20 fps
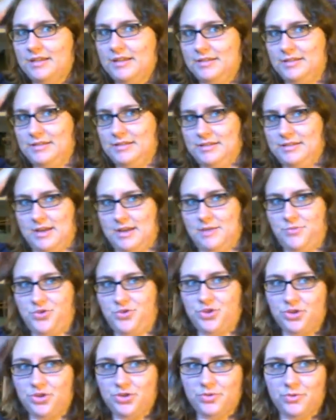And
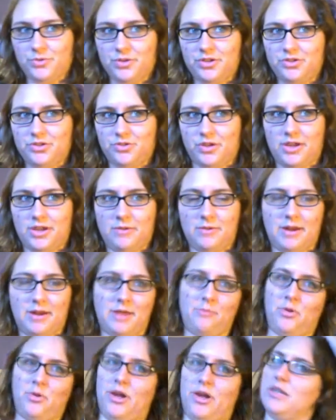I'm sure she will enjoy
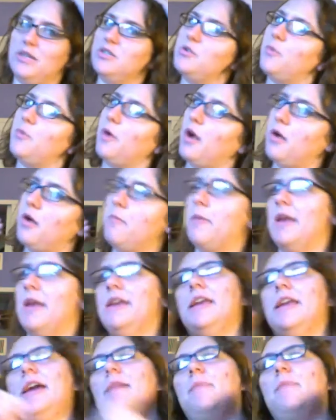it when I bring it to her
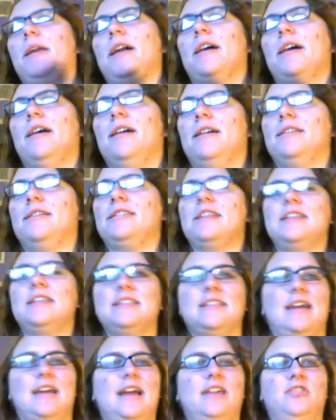on Monday,
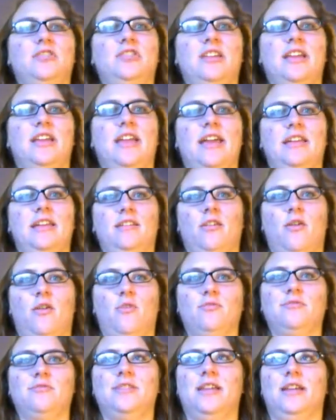because it's actually
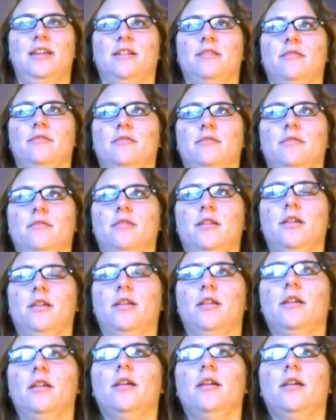getting cold here.